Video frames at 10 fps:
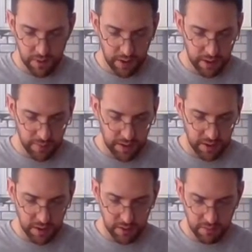cut up
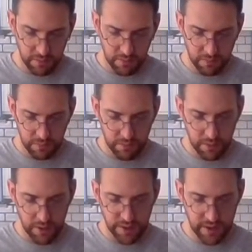into,
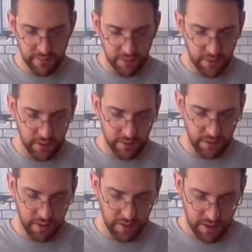should have three.
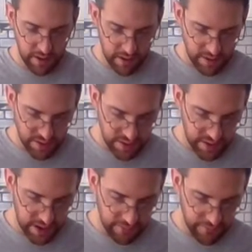
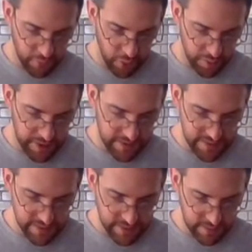Should have four
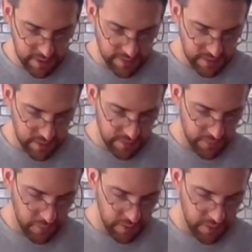pieces. Yep, there's the other
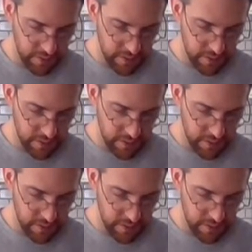fourth.